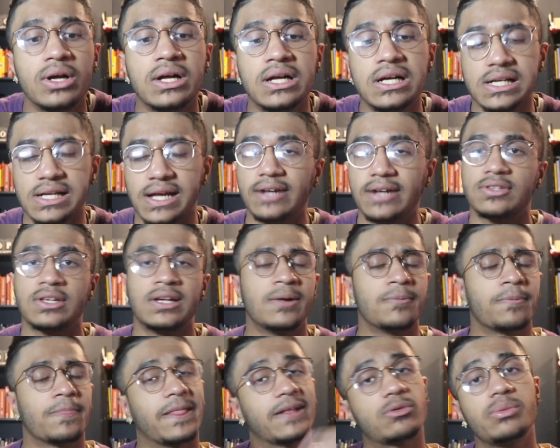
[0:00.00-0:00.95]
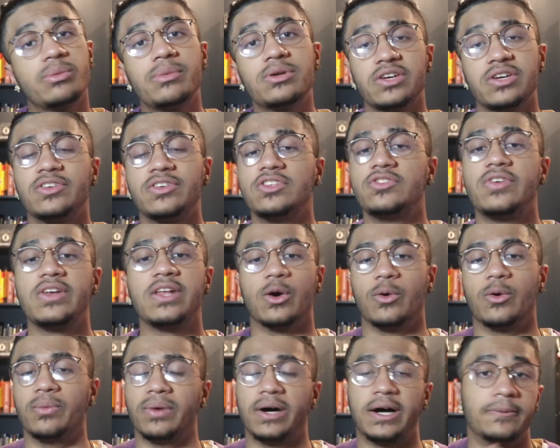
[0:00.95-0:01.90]
Guys, that's pretty much it for this video.
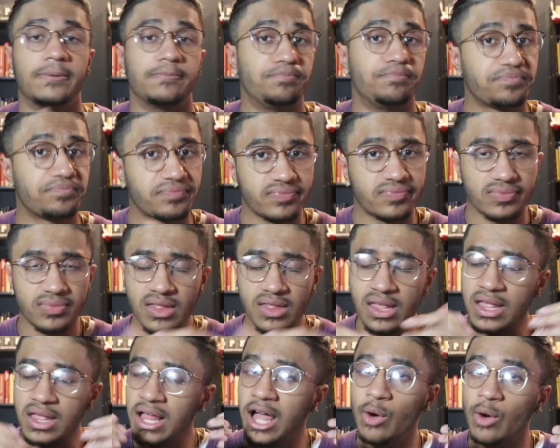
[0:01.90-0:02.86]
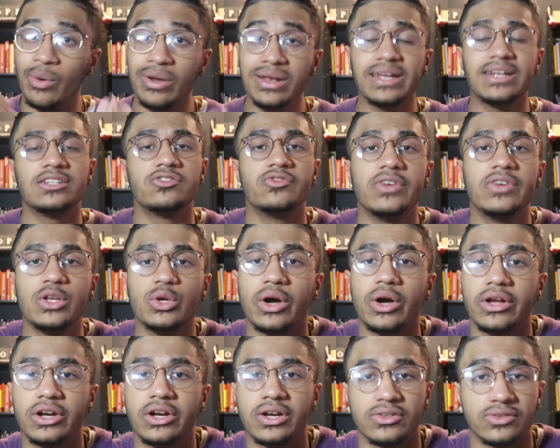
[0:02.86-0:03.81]
I want to get this video out here
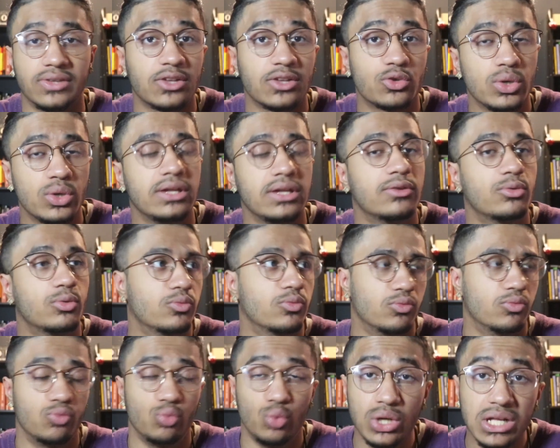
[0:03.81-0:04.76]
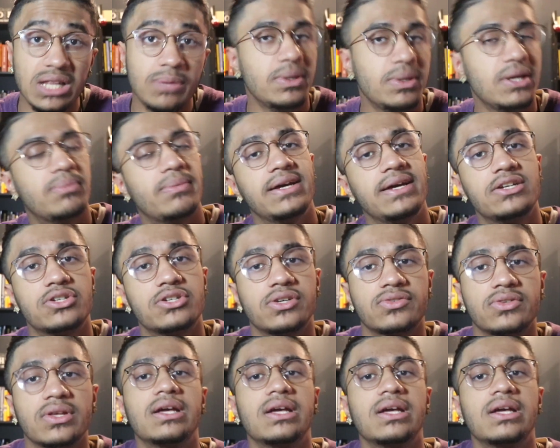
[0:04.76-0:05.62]
because that tweet really piqued my interest.